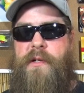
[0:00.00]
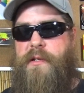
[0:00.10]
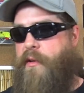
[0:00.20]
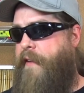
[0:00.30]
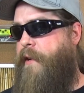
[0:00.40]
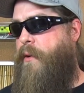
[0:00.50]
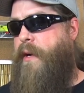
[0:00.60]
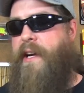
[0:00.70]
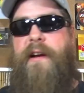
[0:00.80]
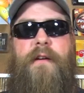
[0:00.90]
also giving
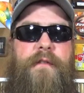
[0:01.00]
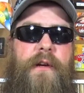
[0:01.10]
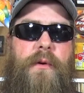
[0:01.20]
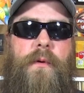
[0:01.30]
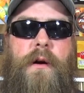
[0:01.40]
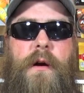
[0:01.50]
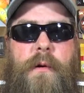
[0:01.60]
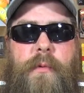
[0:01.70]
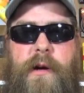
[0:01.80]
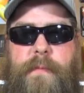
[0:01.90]
away a few
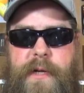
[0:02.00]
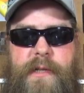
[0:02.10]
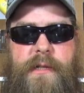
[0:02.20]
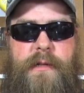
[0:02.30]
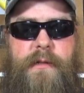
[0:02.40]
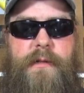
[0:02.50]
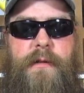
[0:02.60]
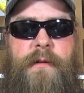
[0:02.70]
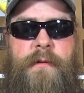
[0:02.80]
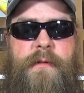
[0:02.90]
hardware pieces,
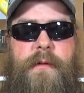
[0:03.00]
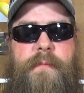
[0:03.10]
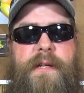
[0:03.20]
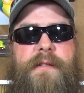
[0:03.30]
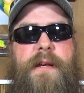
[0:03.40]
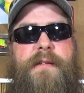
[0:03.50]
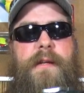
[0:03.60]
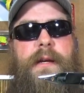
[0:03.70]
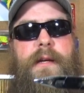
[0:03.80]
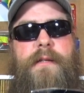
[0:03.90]
some
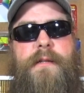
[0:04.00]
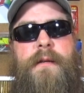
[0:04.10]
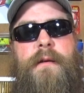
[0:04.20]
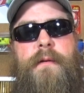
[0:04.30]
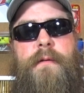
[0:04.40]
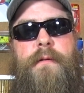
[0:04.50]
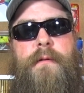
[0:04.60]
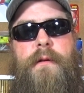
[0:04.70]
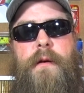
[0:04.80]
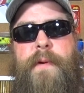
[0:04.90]
necessities,
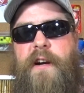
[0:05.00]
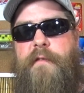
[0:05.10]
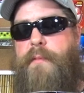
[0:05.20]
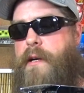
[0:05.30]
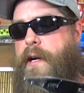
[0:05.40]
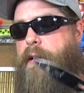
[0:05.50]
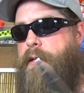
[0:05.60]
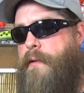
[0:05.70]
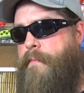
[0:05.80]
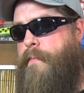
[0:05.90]
a pair of pliers.